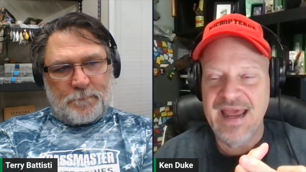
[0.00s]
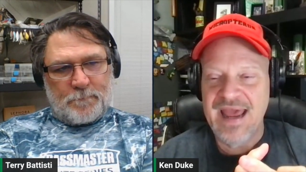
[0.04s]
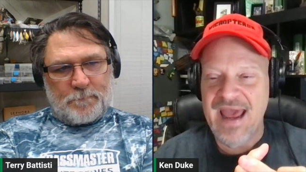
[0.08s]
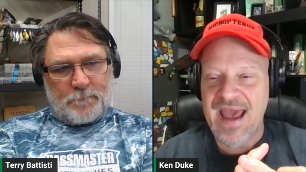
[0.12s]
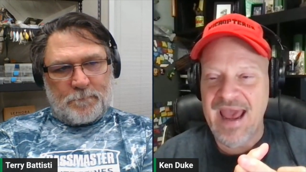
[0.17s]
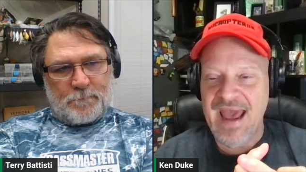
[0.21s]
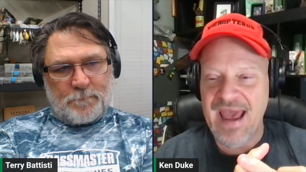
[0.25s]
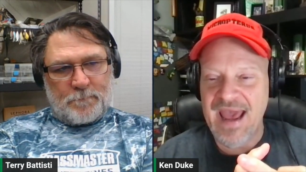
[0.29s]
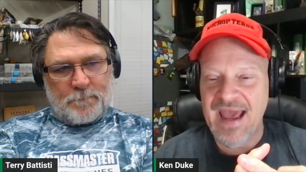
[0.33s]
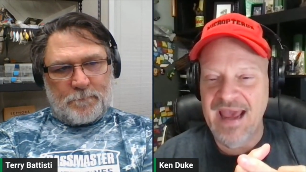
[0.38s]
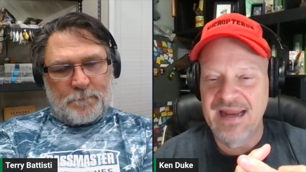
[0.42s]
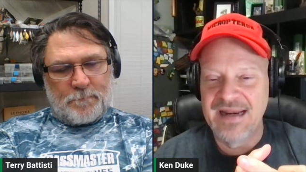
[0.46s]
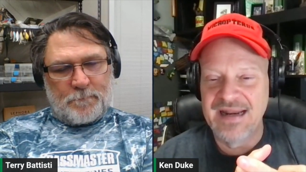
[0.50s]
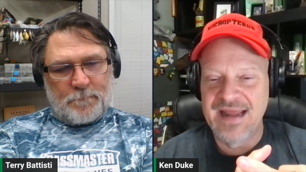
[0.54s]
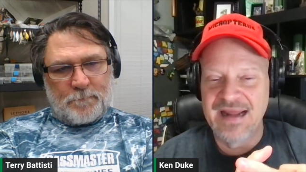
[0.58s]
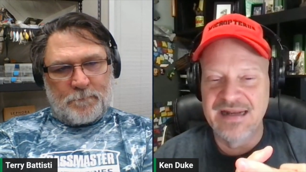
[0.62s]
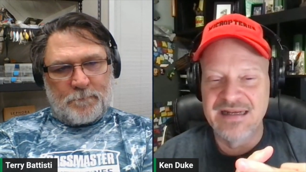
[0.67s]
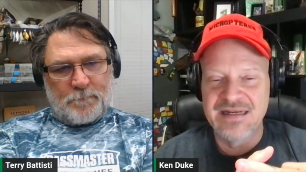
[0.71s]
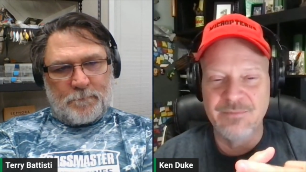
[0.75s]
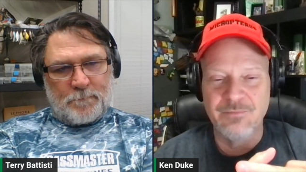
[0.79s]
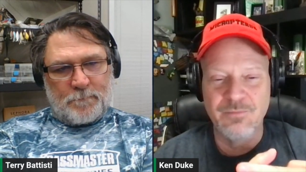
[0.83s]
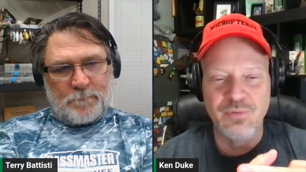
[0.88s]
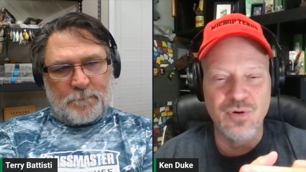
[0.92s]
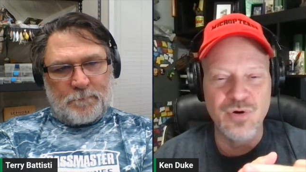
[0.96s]
Speaker 1: and and
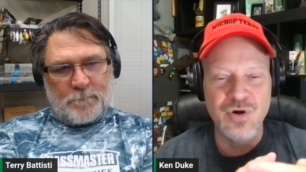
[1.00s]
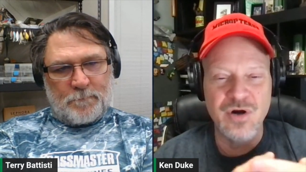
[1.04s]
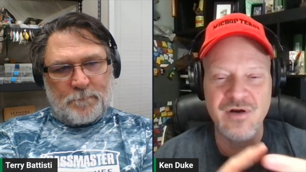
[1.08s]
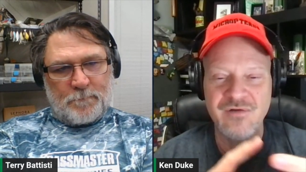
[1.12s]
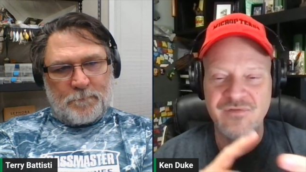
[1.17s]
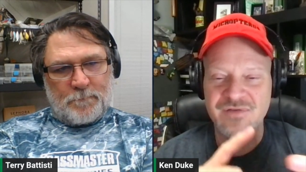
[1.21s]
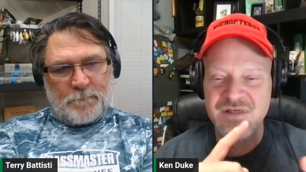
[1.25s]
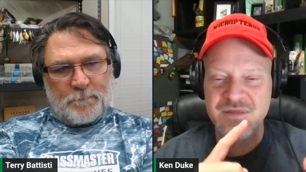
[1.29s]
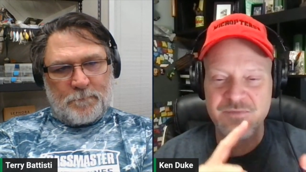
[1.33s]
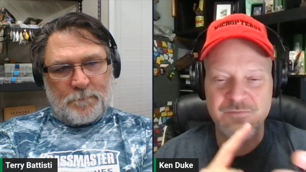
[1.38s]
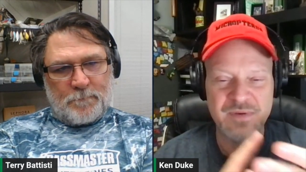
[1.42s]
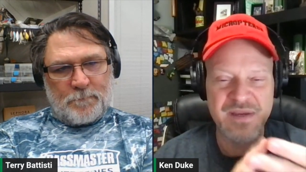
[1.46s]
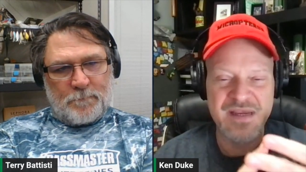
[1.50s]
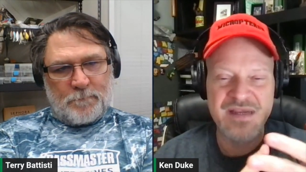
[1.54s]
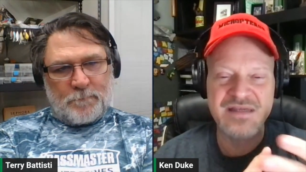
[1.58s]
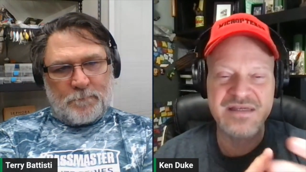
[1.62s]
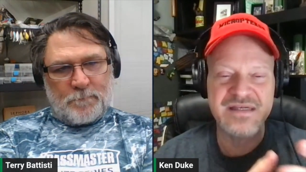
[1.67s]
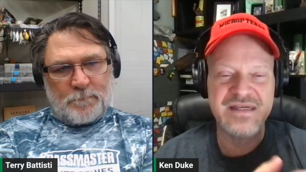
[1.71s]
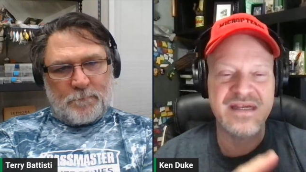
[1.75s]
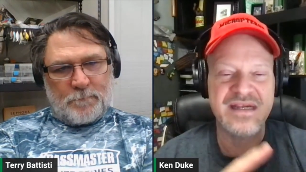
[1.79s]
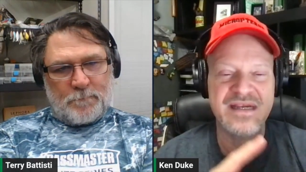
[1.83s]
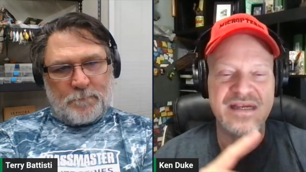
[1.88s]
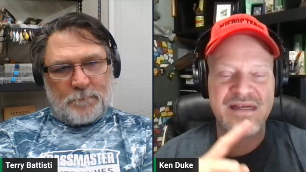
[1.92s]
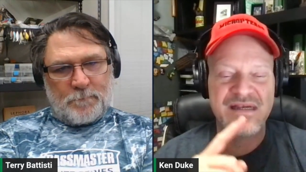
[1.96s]
to prove
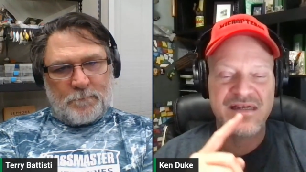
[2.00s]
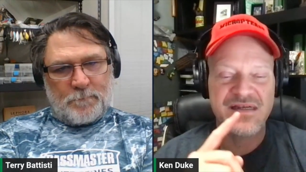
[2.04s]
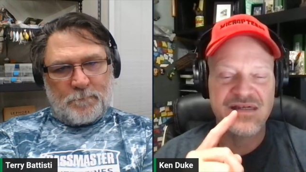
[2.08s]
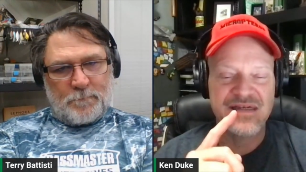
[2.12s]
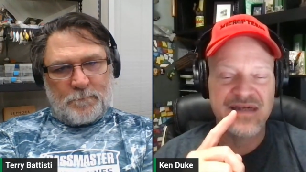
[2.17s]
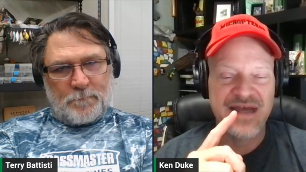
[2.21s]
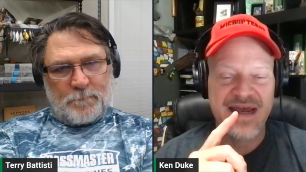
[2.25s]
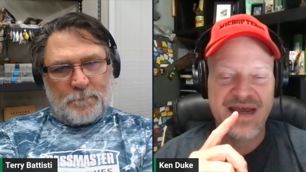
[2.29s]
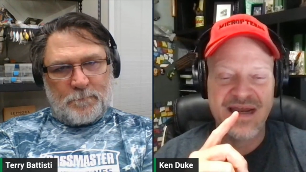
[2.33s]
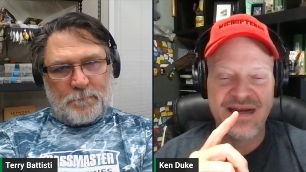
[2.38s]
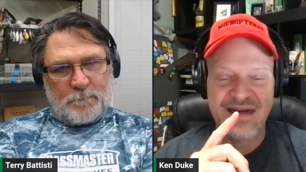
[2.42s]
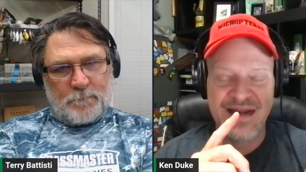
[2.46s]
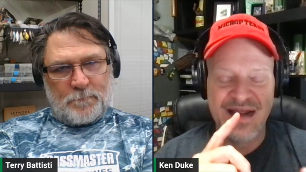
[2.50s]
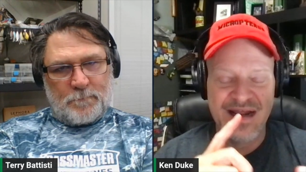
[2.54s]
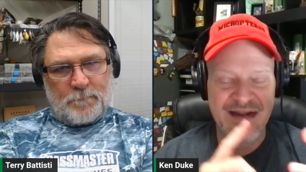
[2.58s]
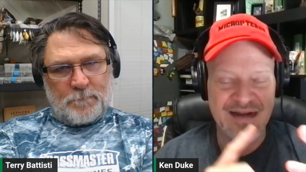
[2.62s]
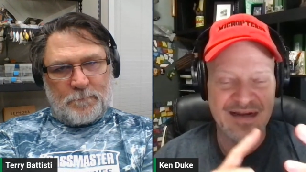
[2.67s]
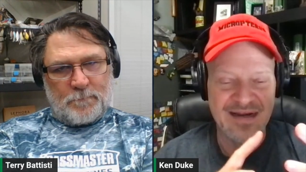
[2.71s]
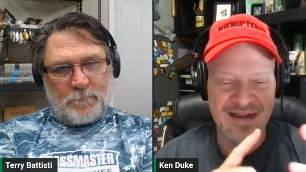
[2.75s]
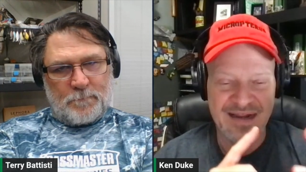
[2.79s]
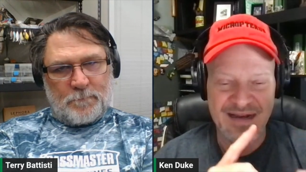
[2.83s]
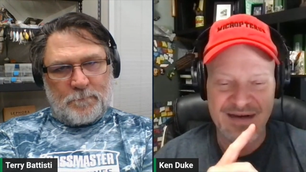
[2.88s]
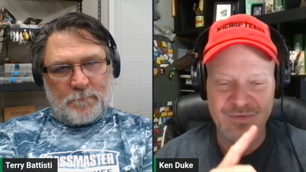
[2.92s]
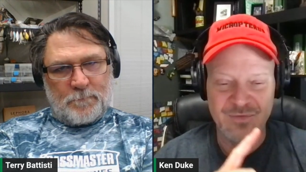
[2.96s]
species and
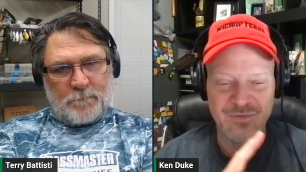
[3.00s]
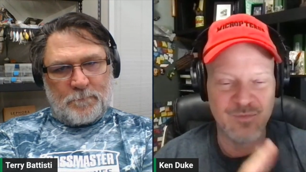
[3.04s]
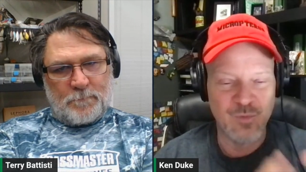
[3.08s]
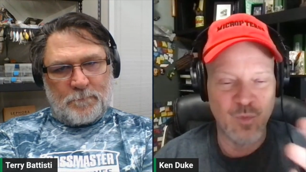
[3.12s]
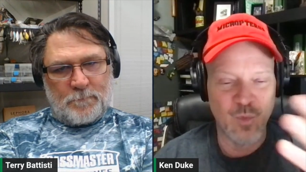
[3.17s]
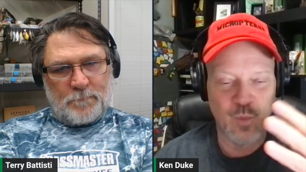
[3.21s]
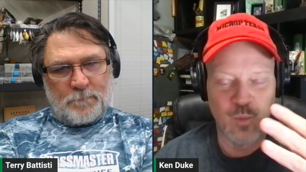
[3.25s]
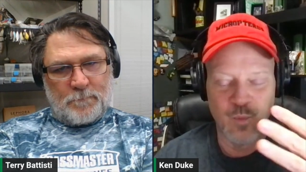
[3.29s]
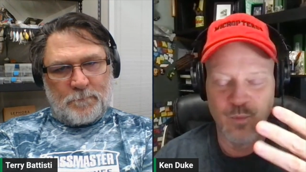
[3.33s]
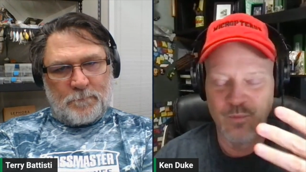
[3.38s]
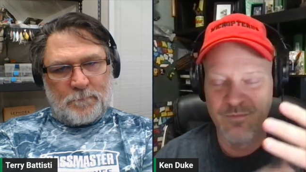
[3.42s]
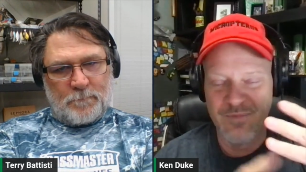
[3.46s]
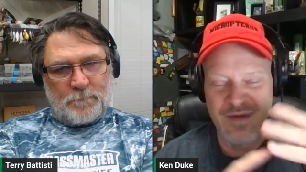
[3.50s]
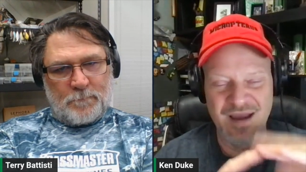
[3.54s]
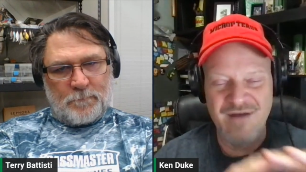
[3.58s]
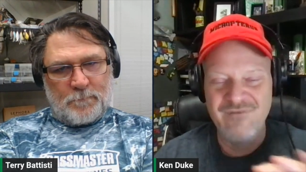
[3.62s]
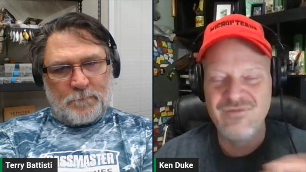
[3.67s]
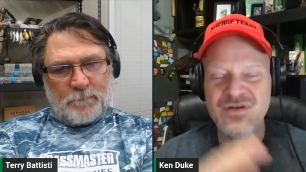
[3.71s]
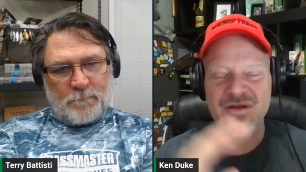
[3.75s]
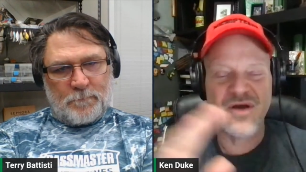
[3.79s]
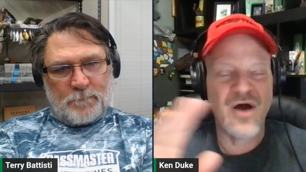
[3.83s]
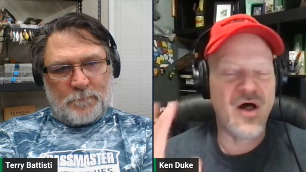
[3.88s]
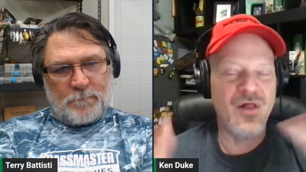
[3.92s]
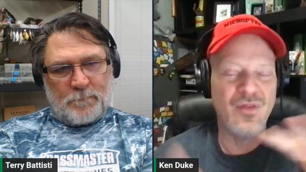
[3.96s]
and and
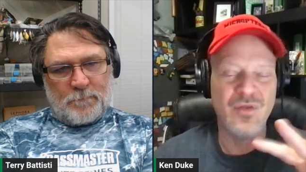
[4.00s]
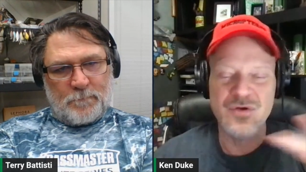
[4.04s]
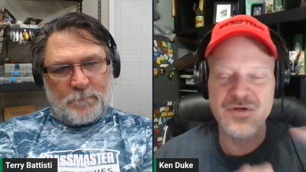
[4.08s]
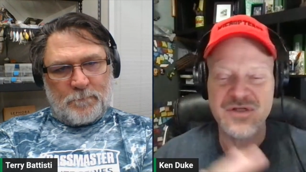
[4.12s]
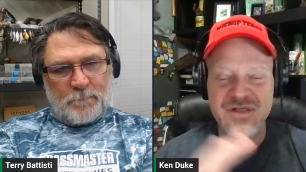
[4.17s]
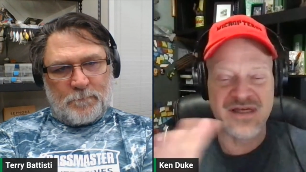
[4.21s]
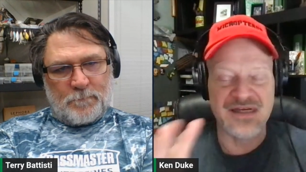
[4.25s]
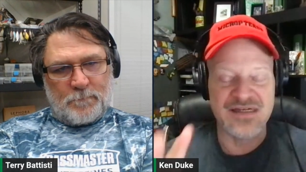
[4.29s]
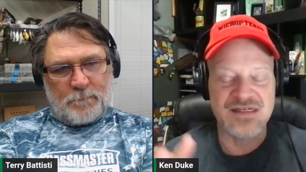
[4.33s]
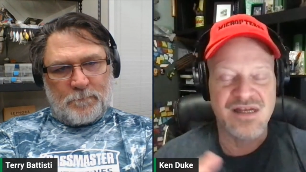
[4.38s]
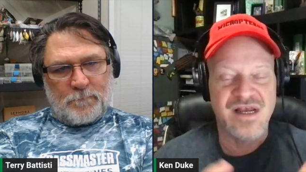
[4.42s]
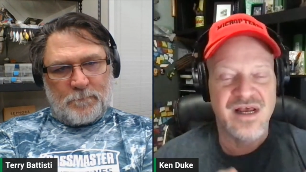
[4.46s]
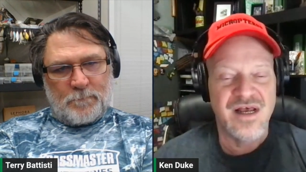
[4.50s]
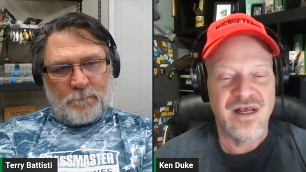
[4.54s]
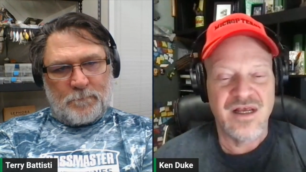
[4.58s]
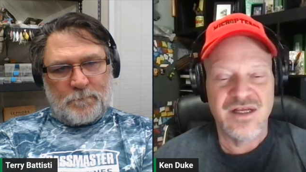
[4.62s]
every all those things.